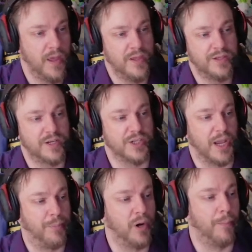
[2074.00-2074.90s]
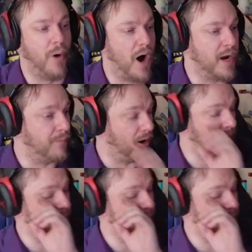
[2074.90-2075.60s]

Because I put a bottom on it.